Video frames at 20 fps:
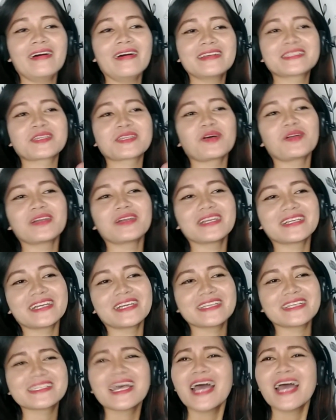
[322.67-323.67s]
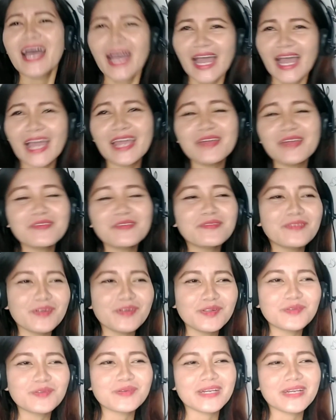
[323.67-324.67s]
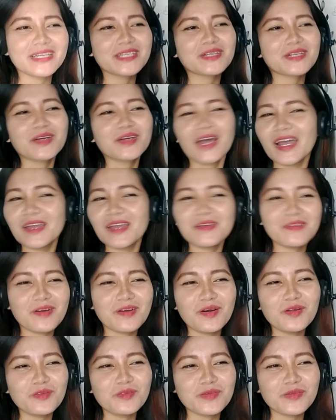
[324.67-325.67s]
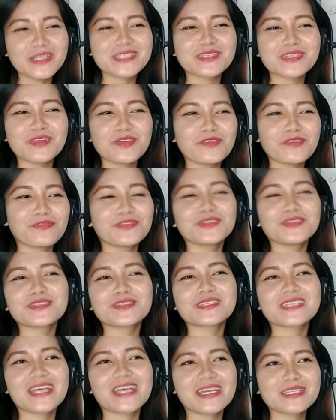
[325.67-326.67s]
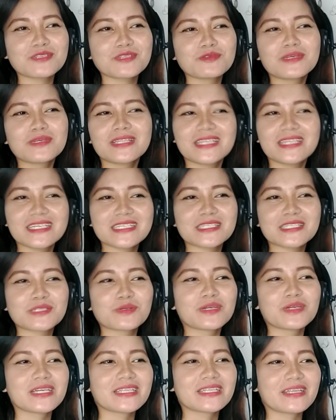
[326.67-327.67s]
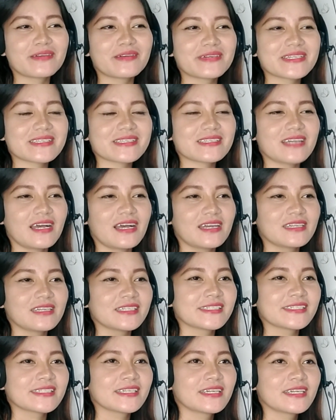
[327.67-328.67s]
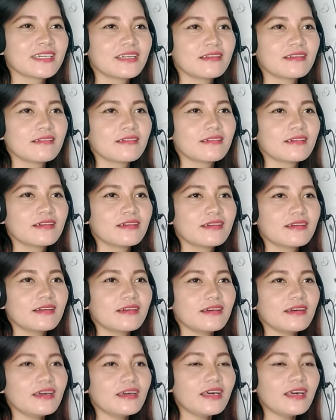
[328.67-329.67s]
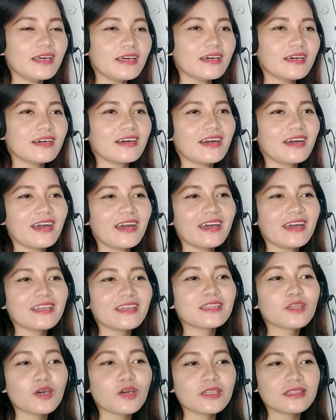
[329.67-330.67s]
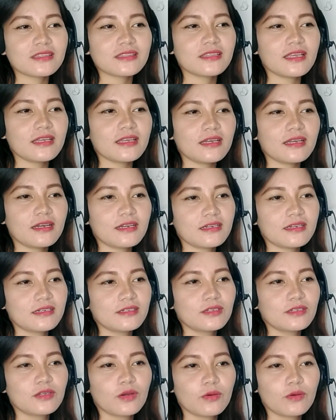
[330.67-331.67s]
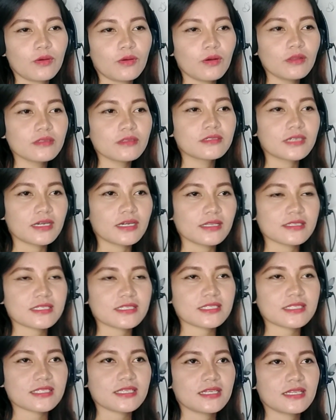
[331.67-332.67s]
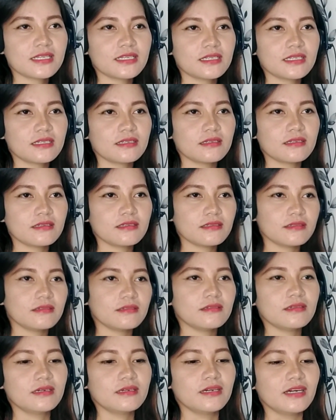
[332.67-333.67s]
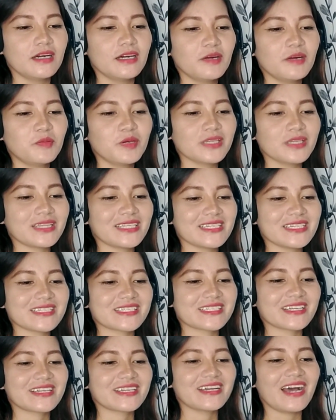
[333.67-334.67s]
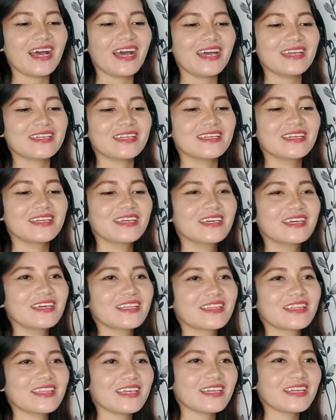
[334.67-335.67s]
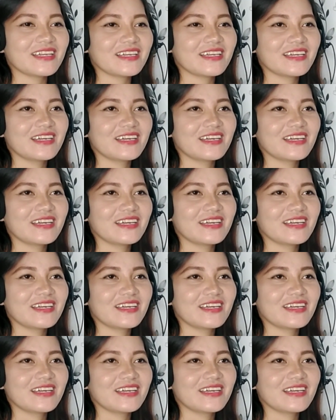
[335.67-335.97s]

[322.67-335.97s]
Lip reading: Sorry guys, I'm already, I always confuse guys with these two guitarists guys. I thought they are, you know, all girls. But he's a guy. Think